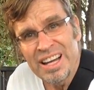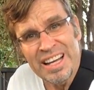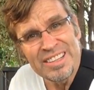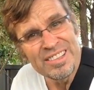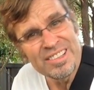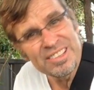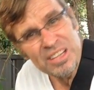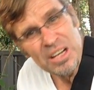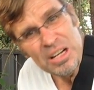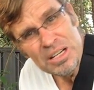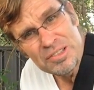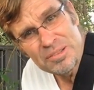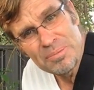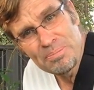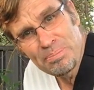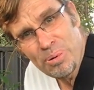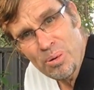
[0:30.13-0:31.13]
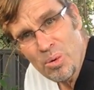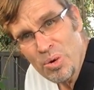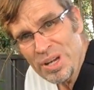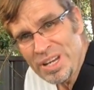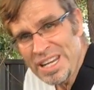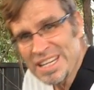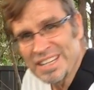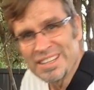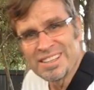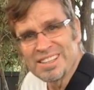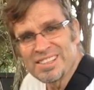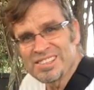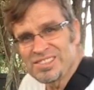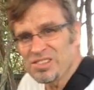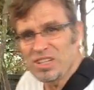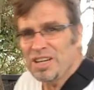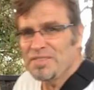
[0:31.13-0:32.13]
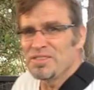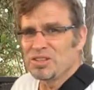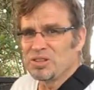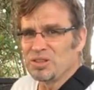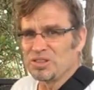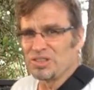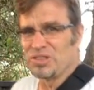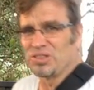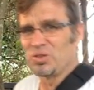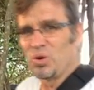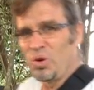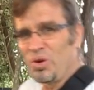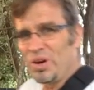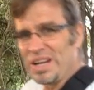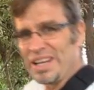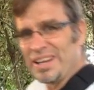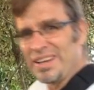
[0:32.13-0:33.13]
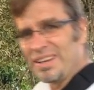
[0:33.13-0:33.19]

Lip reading: It's so disappointing. It's not even a good story.